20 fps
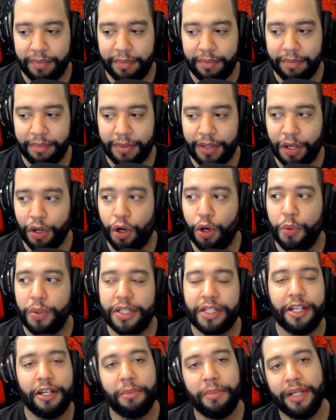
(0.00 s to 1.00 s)
they're always
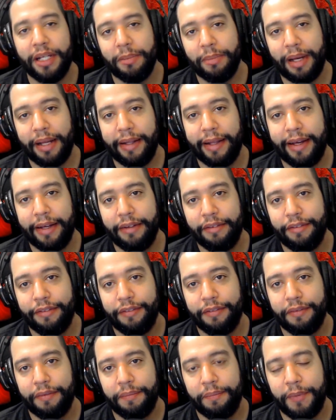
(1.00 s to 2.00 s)
going to be in my life
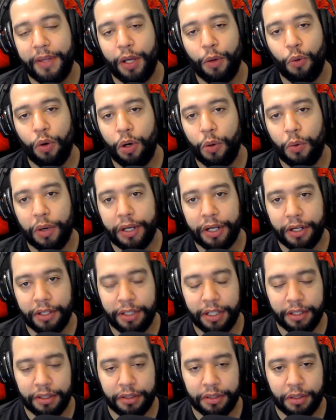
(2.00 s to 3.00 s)
in one way or
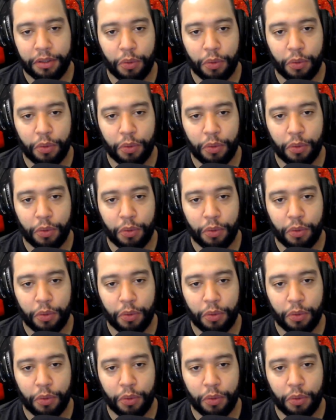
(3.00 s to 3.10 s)
another,